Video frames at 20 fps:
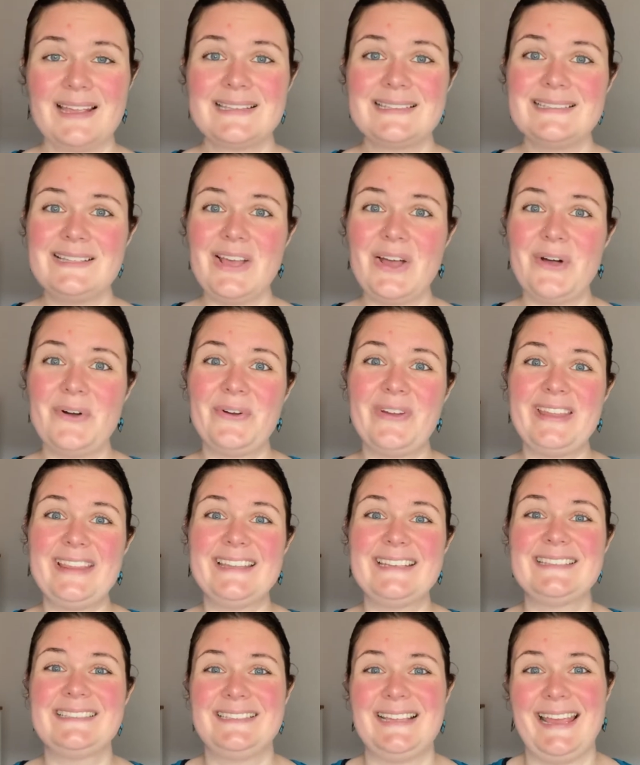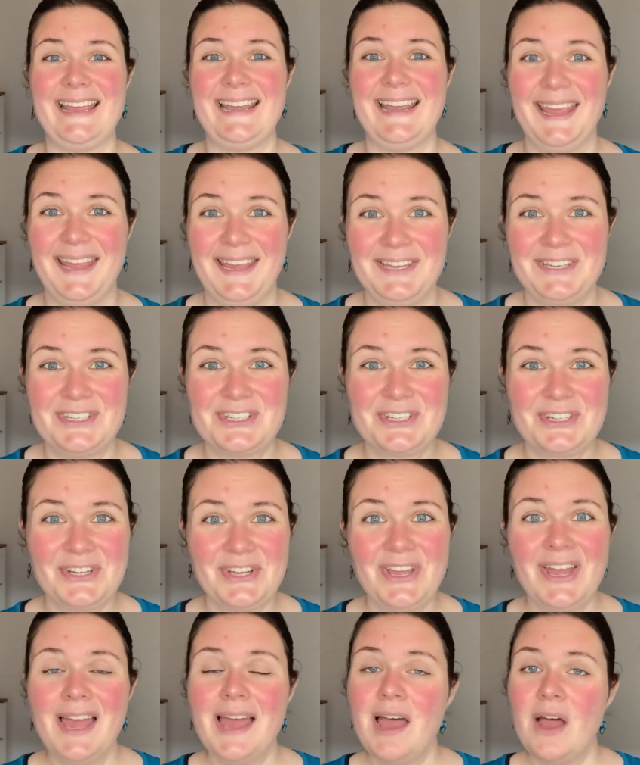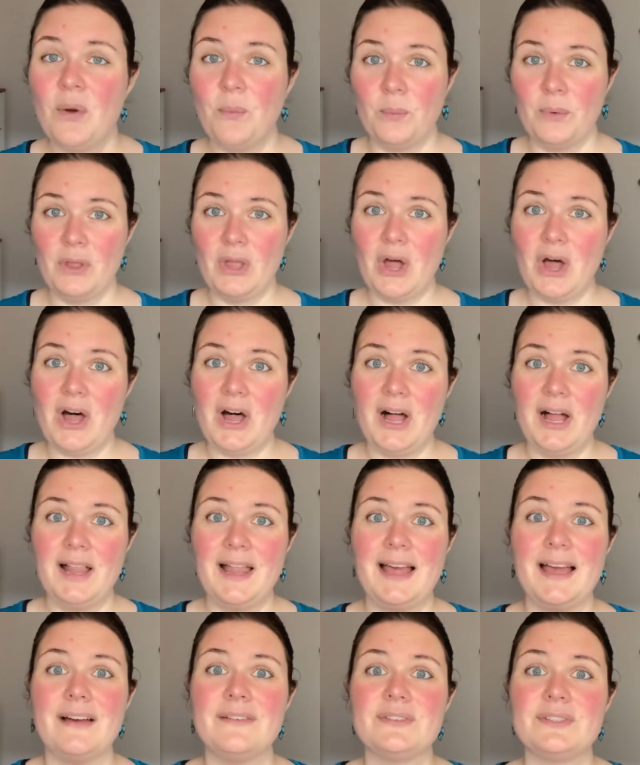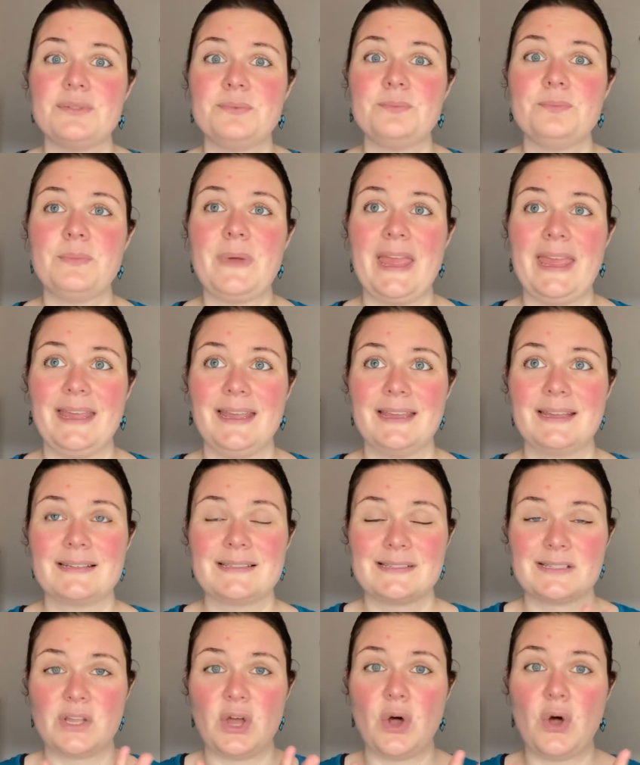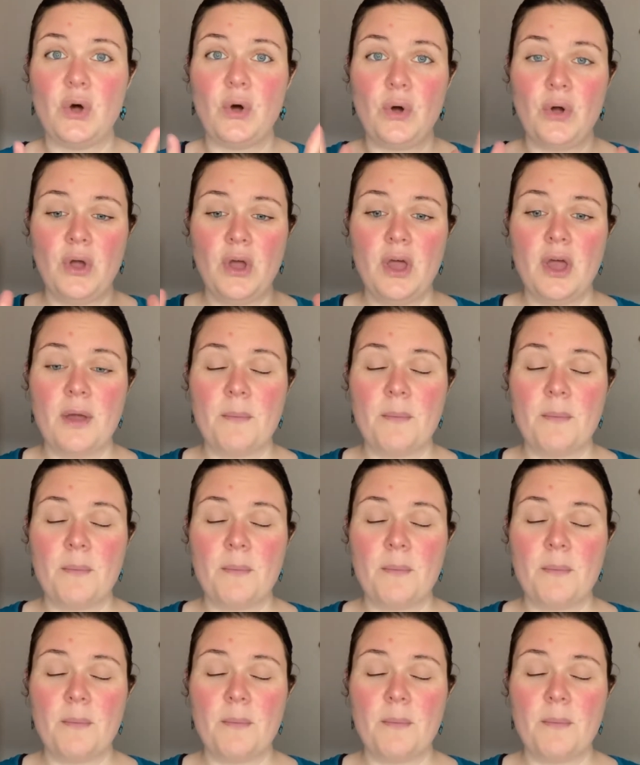So in this day and age, we all have to make so